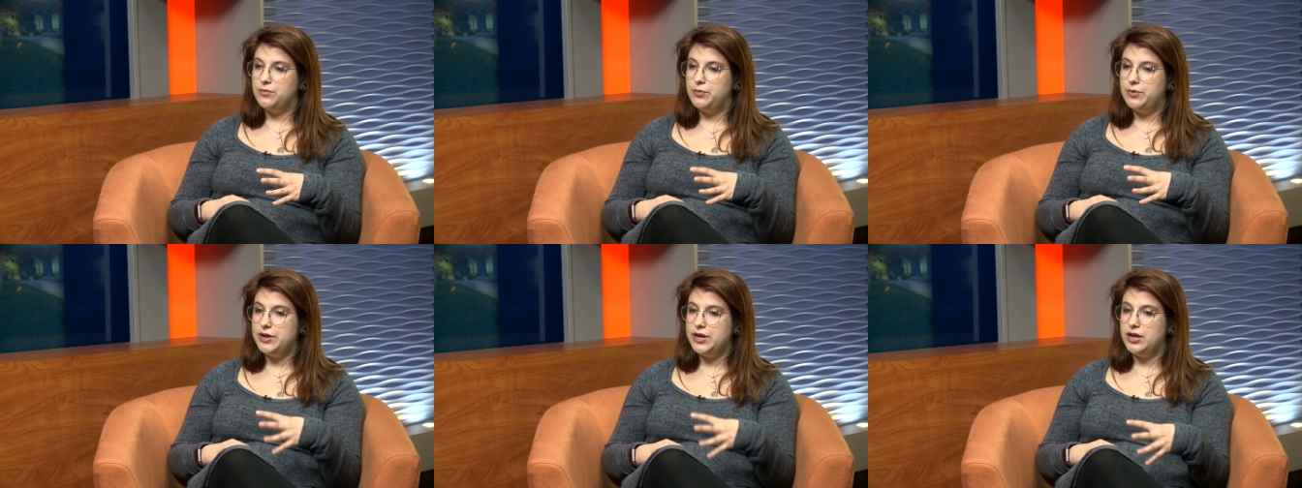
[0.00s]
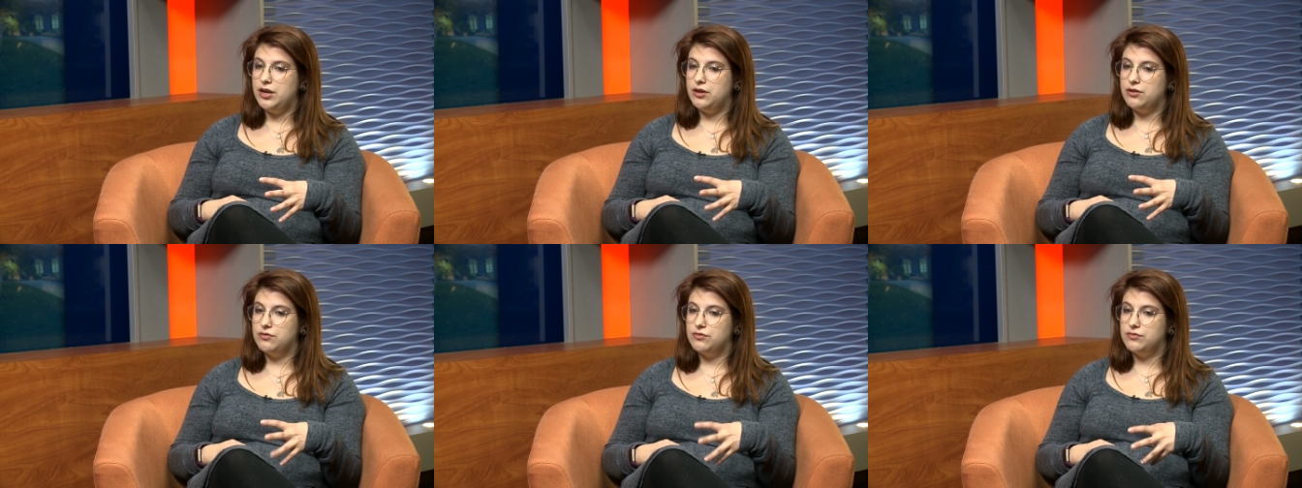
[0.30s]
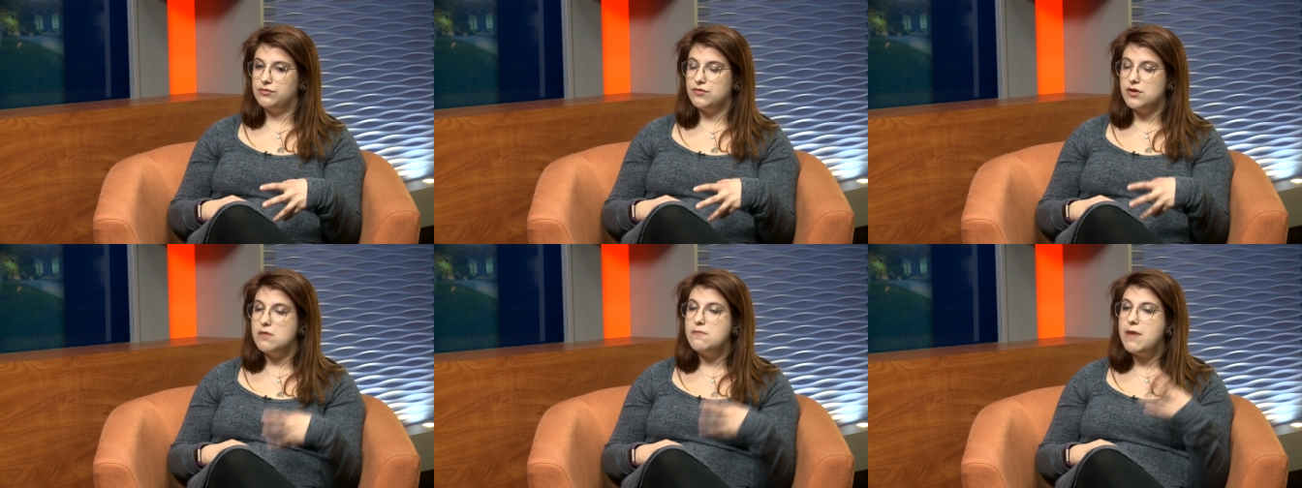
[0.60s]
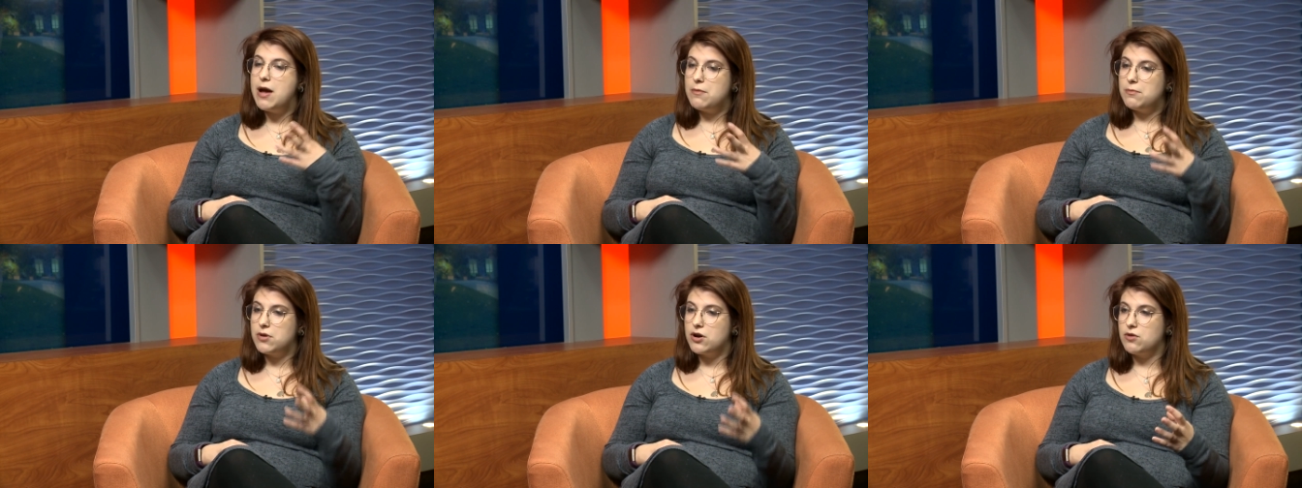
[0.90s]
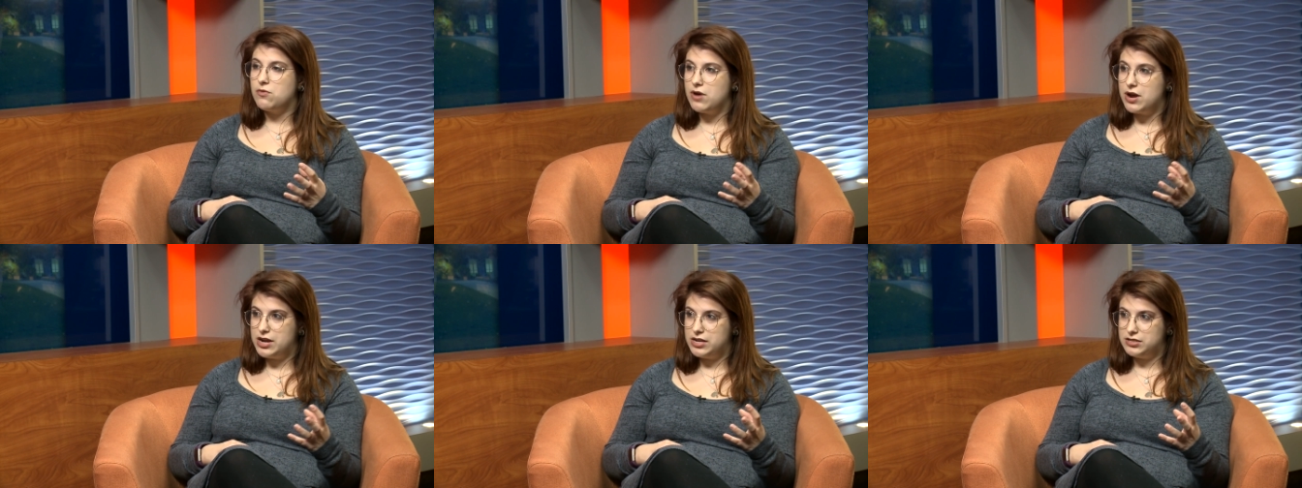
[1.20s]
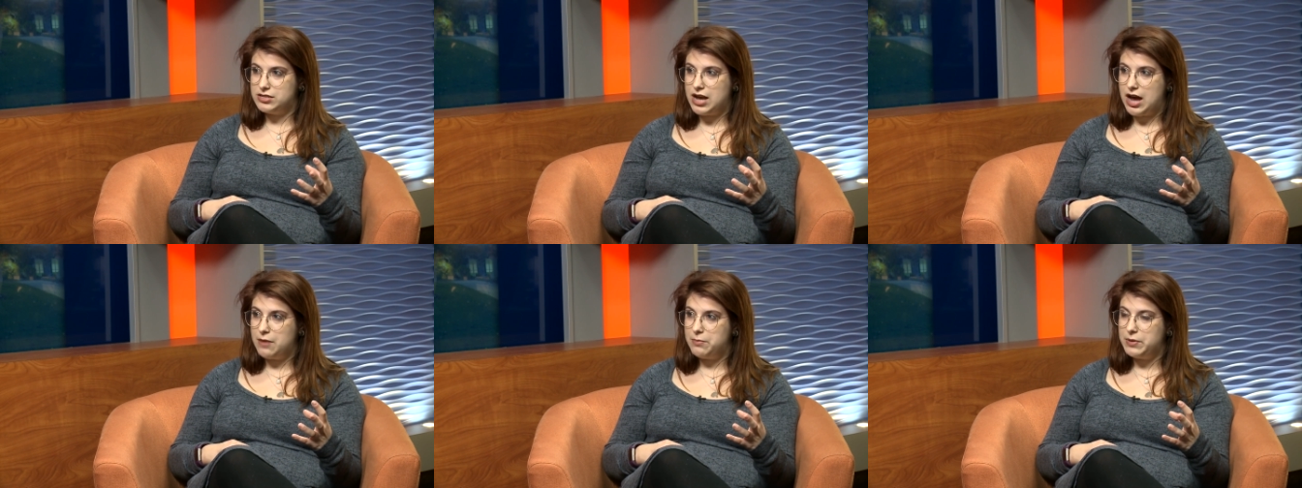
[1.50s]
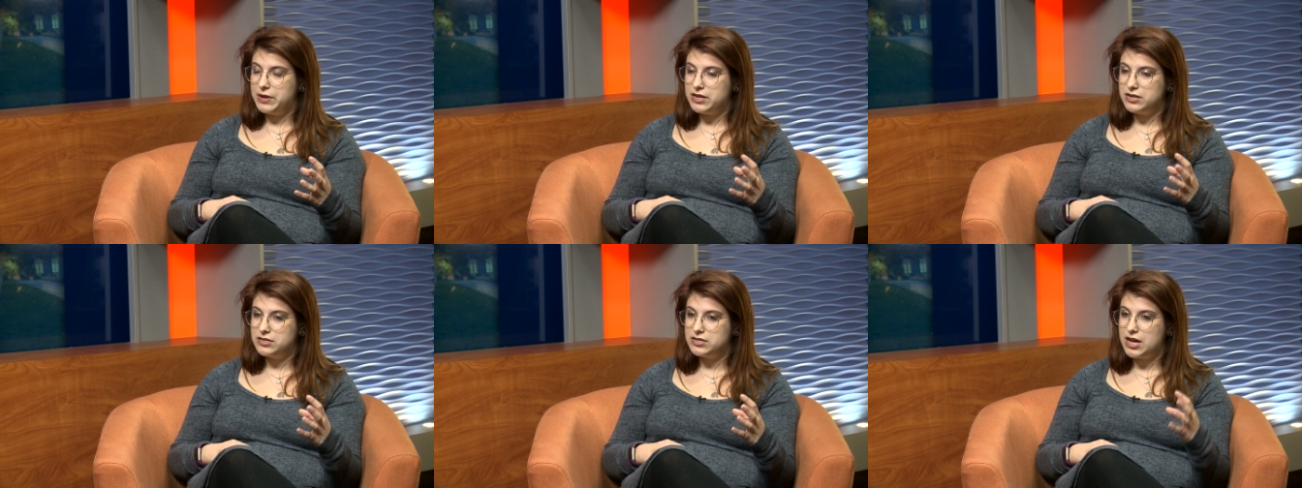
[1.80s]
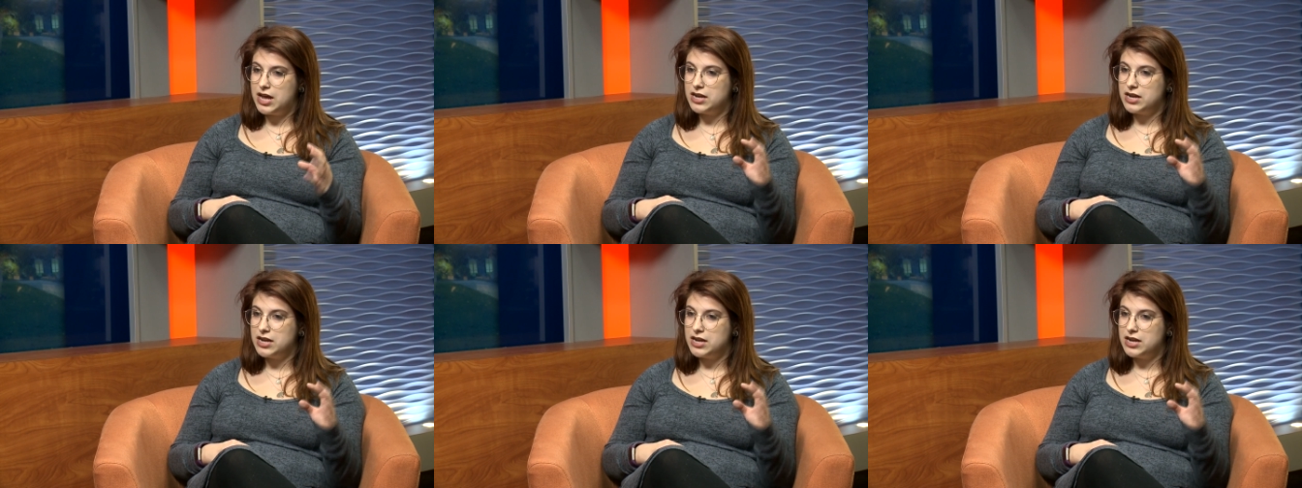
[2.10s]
we remember what has happened